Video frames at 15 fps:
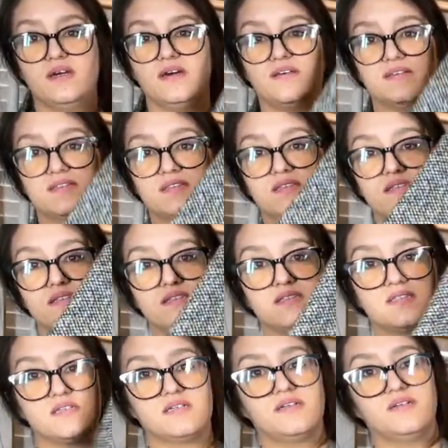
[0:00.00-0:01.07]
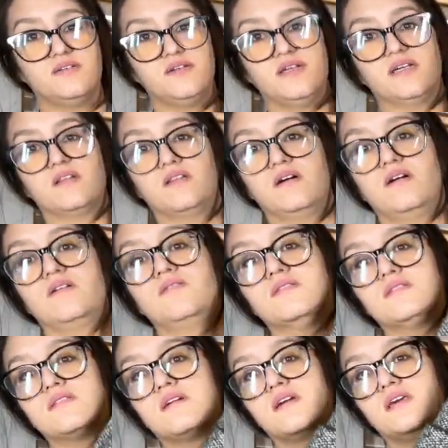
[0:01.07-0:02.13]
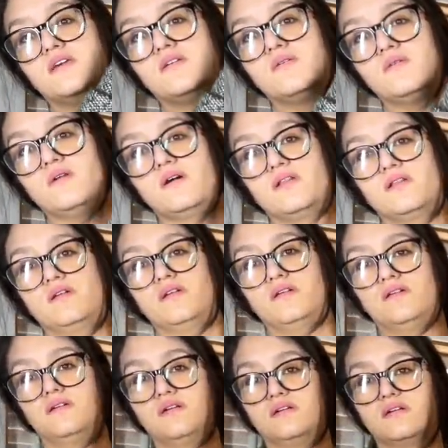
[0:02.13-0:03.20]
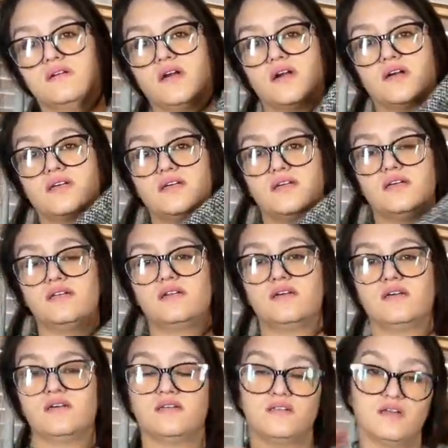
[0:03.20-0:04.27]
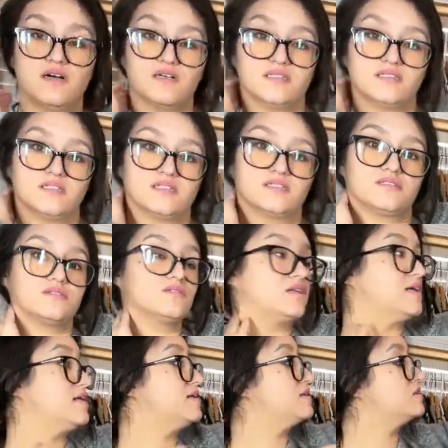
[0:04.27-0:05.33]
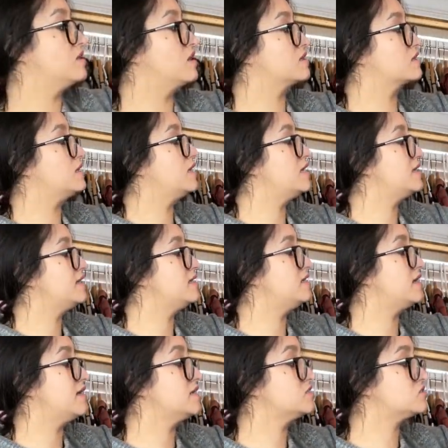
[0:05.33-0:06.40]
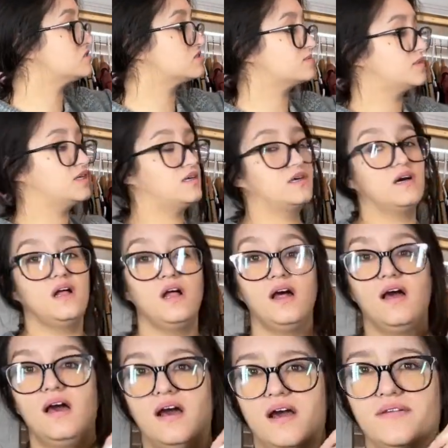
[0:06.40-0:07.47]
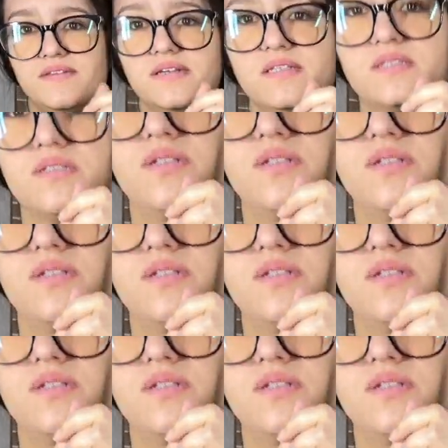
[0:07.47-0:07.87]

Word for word: This is Unique Glow. It's a cute little cardigan, long duster line, long line, extra small. I think it's